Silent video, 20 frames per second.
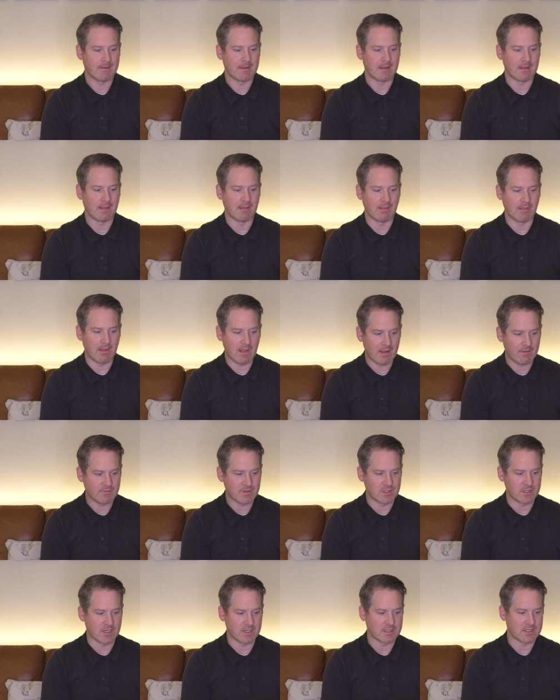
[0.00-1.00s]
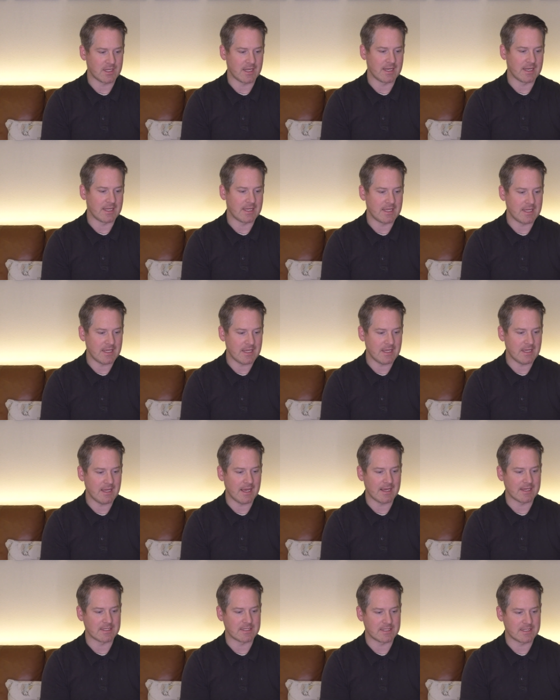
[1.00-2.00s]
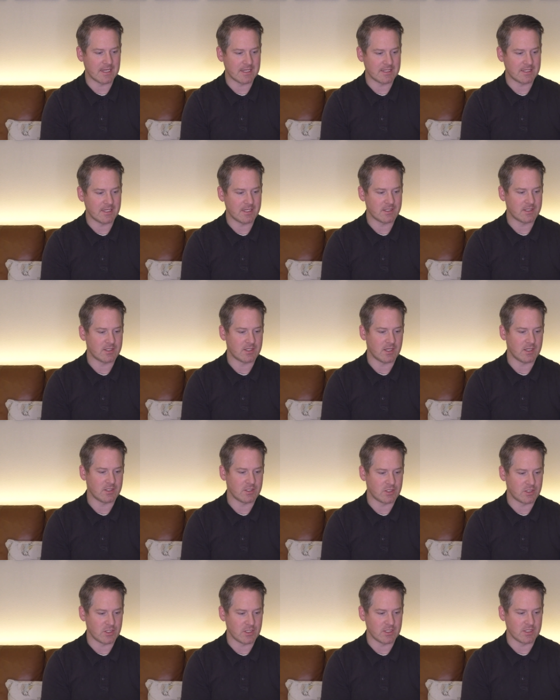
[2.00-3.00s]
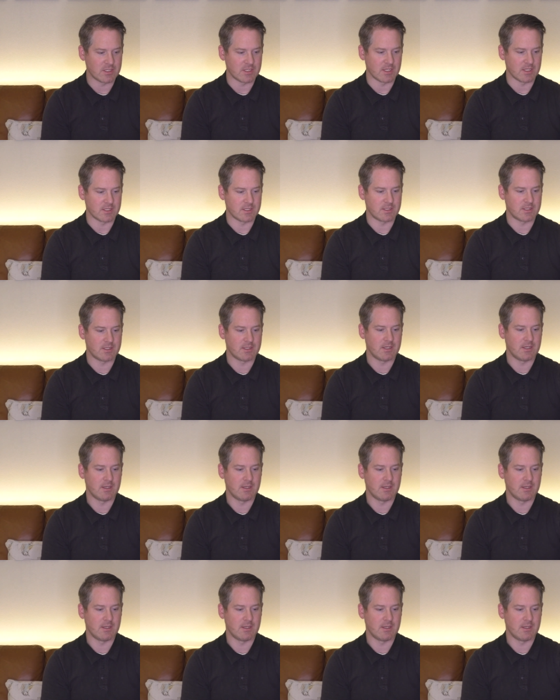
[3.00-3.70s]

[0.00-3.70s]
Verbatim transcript: loves us and he has sent his son Jesus.